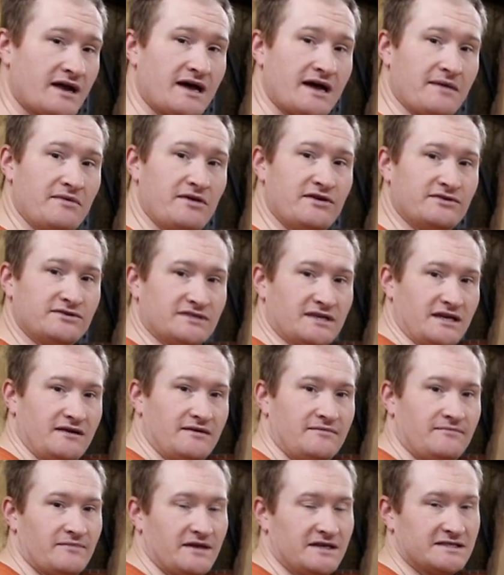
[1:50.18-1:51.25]
I am using
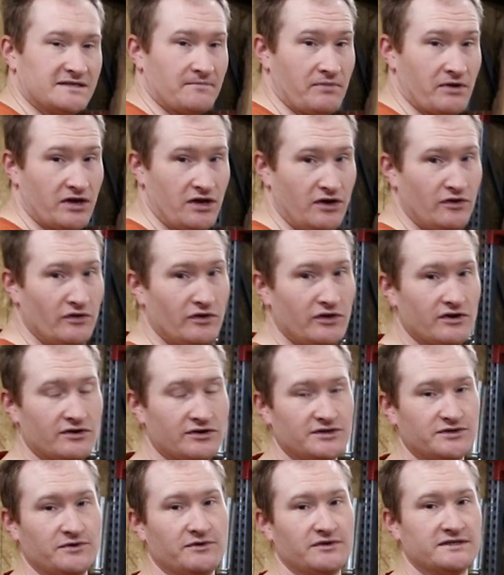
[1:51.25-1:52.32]
is a peculiar
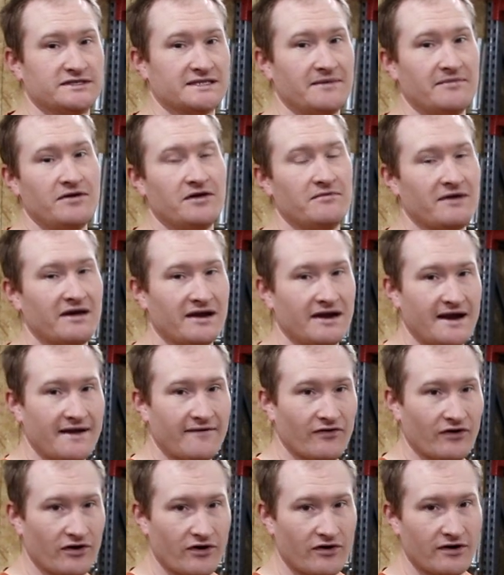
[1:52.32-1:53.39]
tool that some of you might have
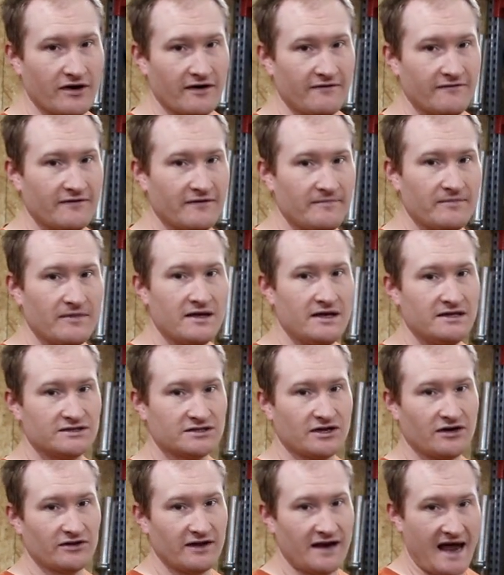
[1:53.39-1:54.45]
never heard of. It's
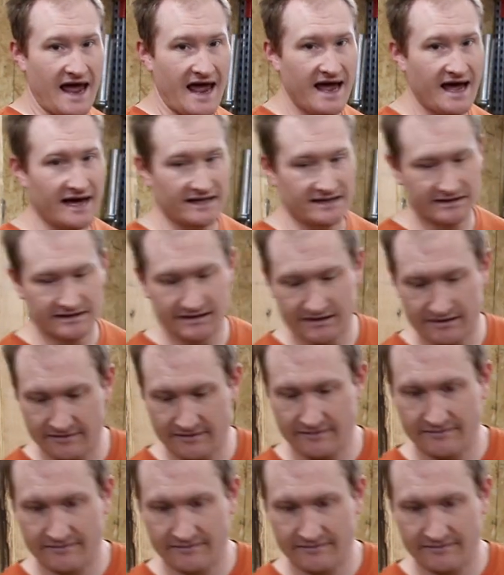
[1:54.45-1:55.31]
called an adze.